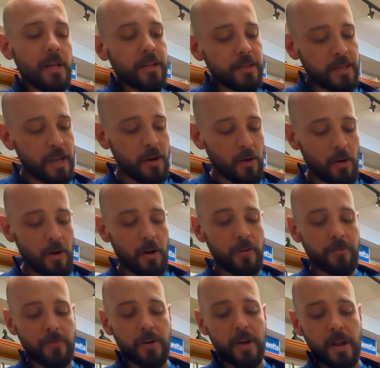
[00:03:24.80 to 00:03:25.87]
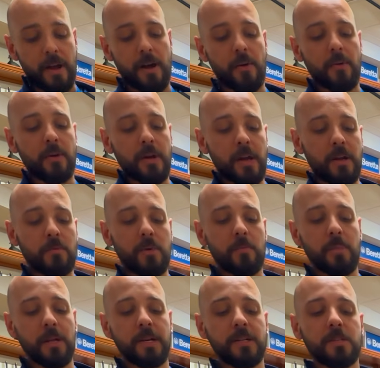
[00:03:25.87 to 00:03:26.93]
they offer now a
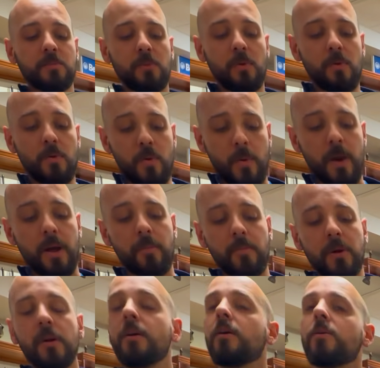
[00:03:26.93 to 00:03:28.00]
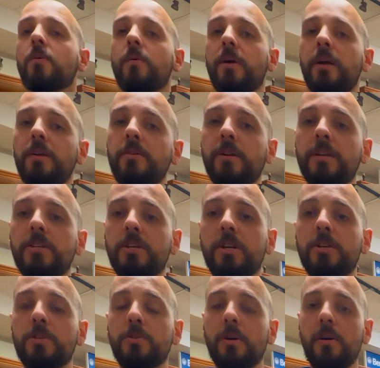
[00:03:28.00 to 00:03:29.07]
replaceable grip where you can
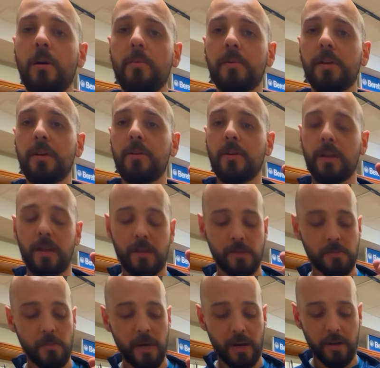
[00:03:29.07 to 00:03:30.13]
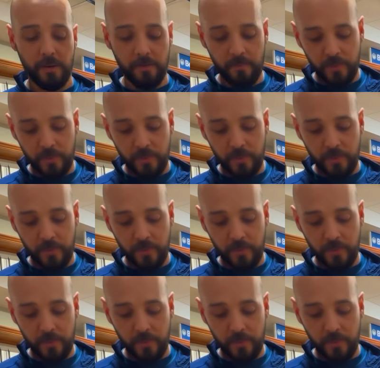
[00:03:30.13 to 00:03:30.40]
change to accommodate your hands better.